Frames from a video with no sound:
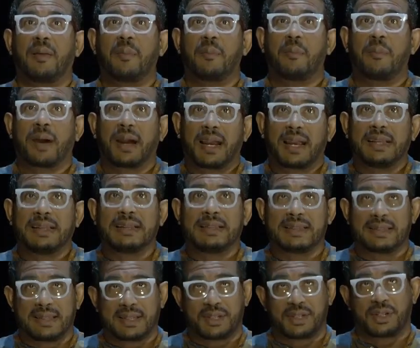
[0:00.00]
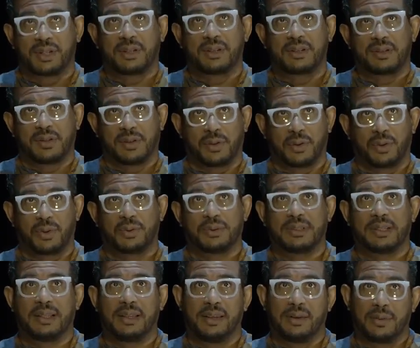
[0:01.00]
my decision to go
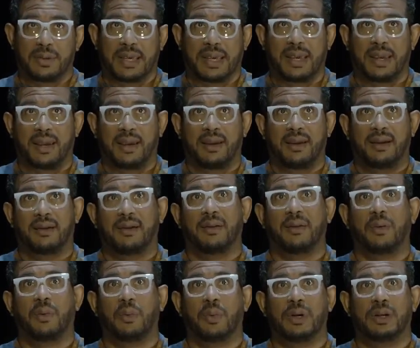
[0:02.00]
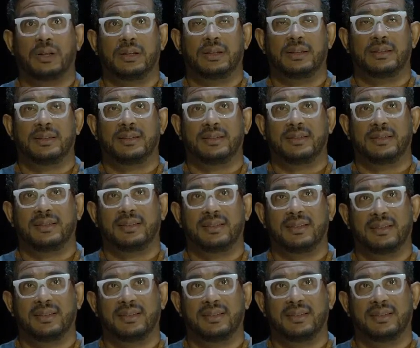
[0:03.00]
to the UK was